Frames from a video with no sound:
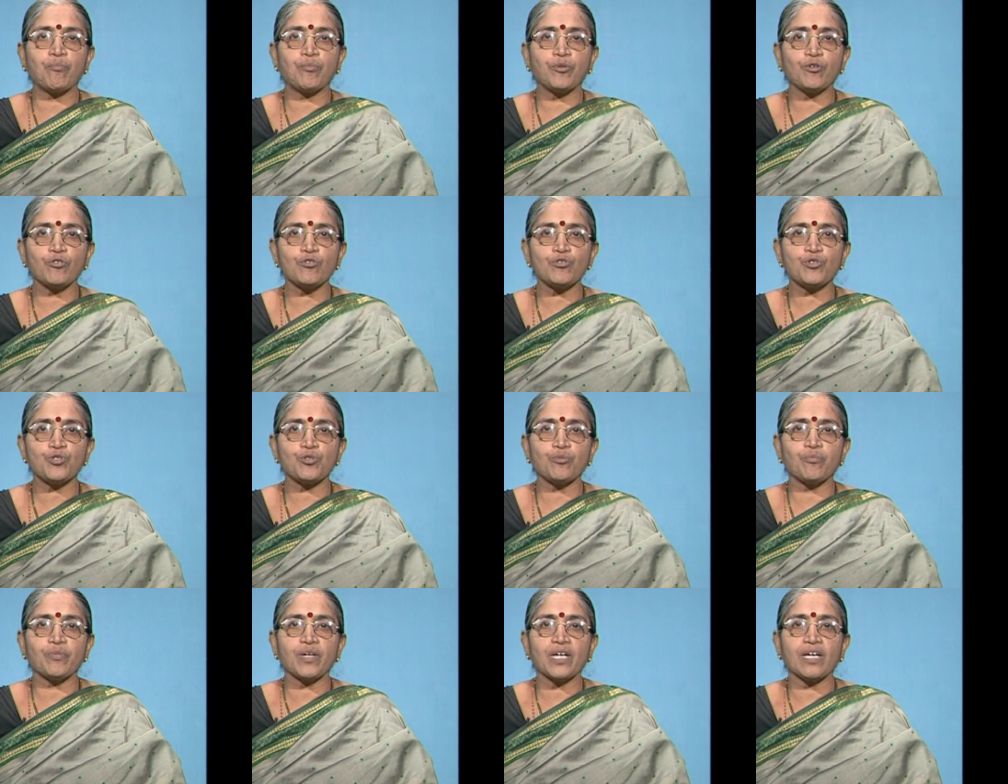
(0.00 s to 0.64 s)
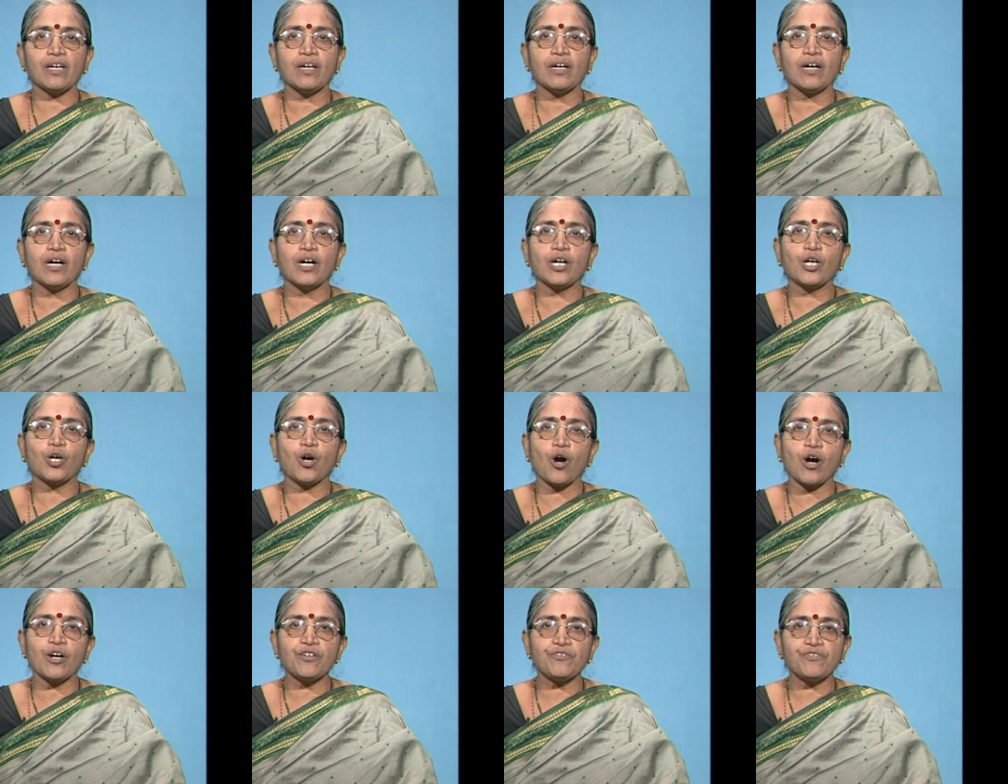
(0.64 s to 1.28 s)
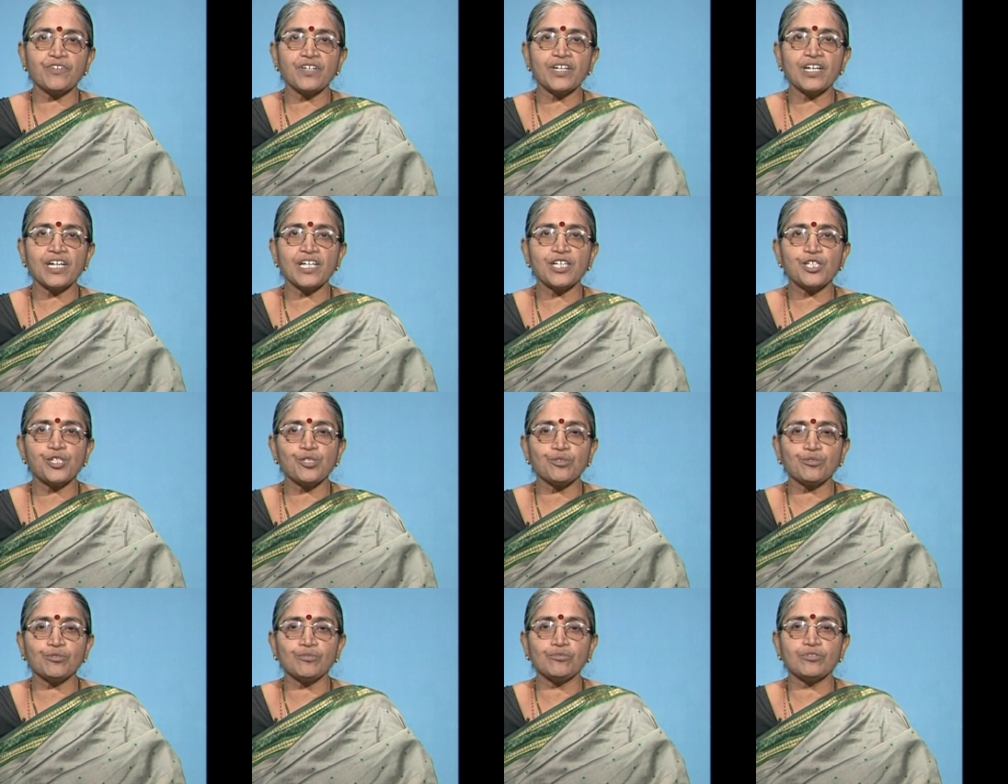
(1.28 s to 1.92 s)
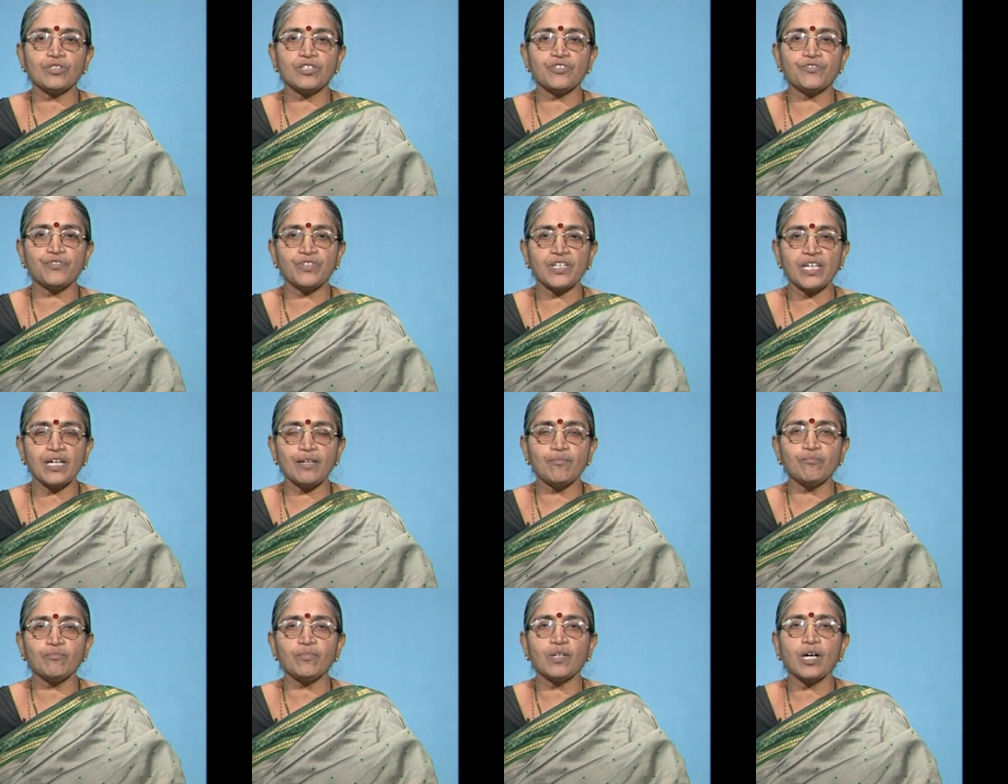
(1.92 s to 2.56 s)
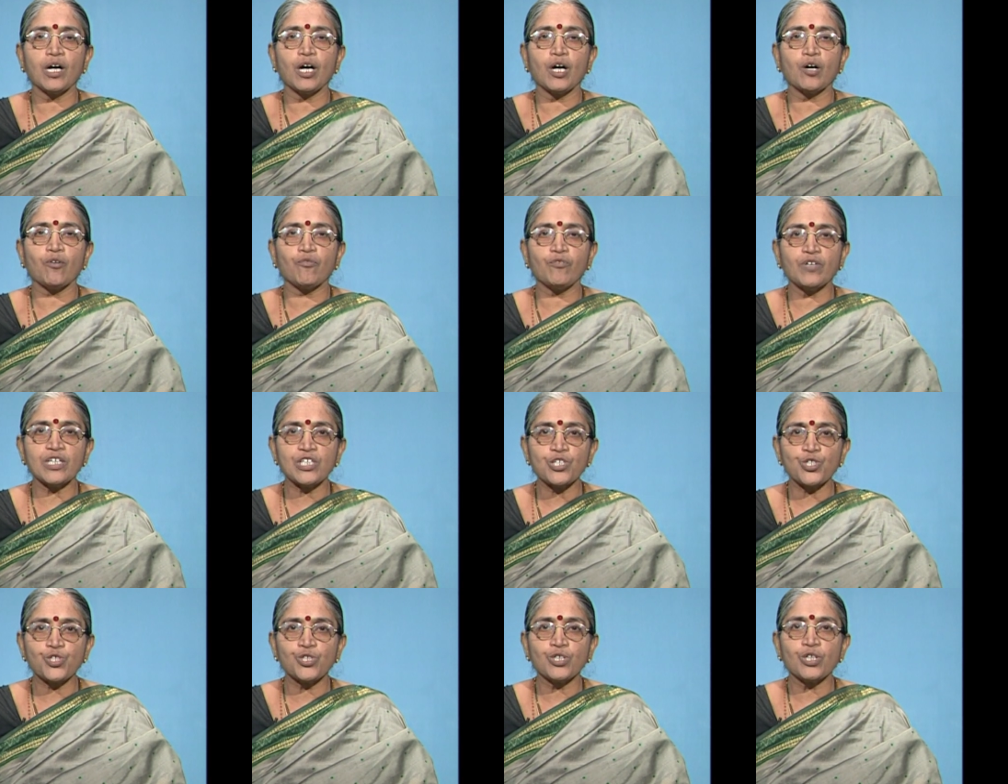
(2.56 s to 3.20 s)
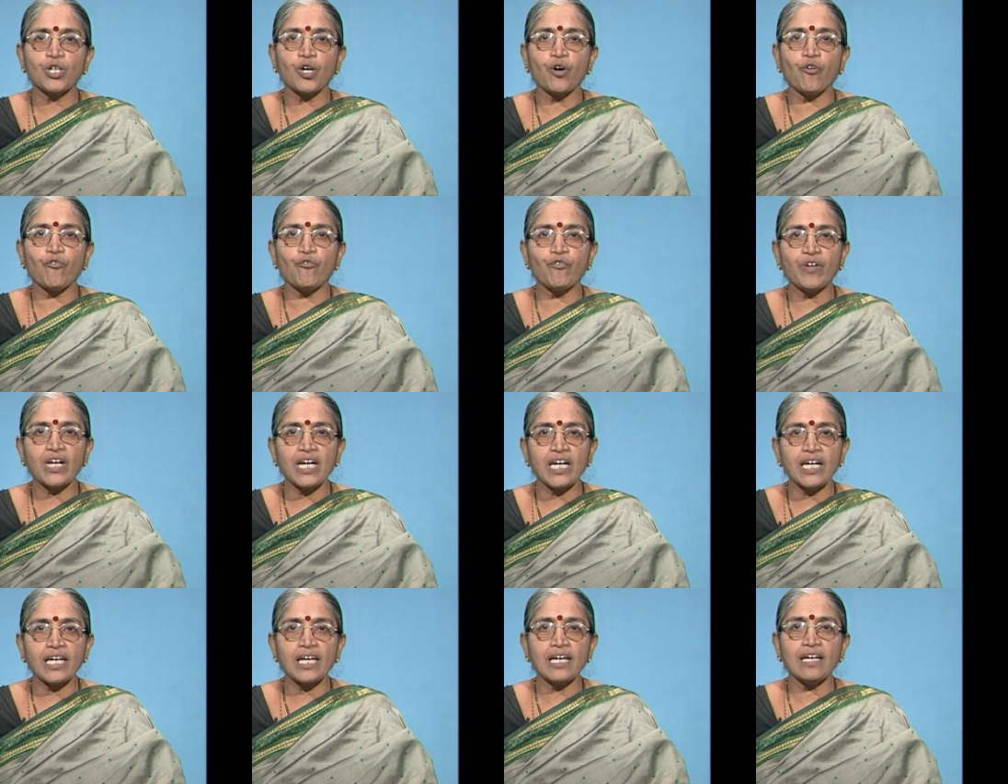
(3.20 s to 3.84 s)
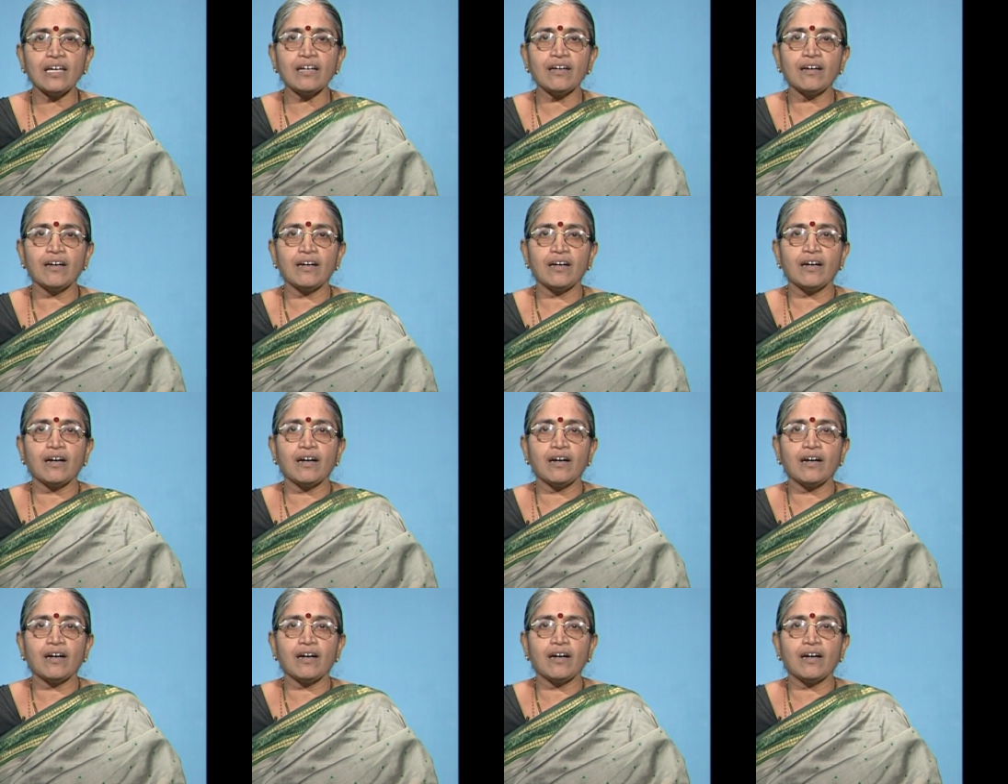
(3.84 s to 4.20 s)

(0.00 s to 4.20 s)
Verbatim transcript: proves to be contrary to the dream which Willy